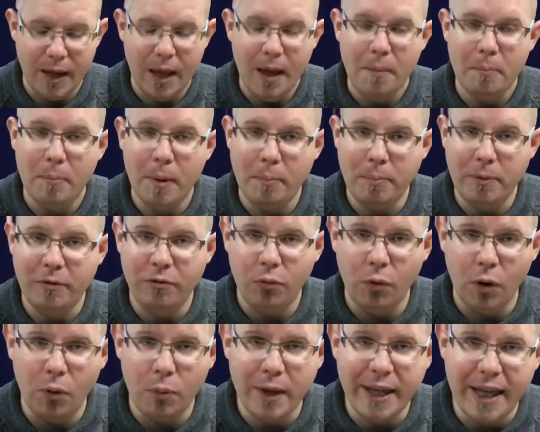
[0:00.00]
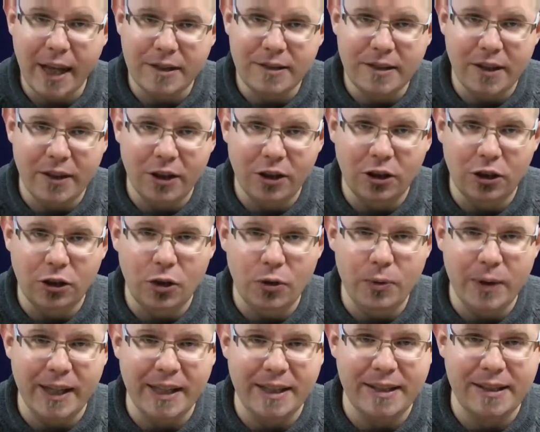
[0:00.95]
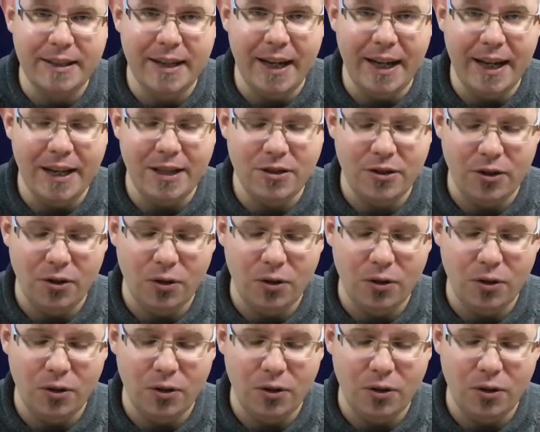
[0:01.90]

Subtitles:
But before we get to the gluing stage,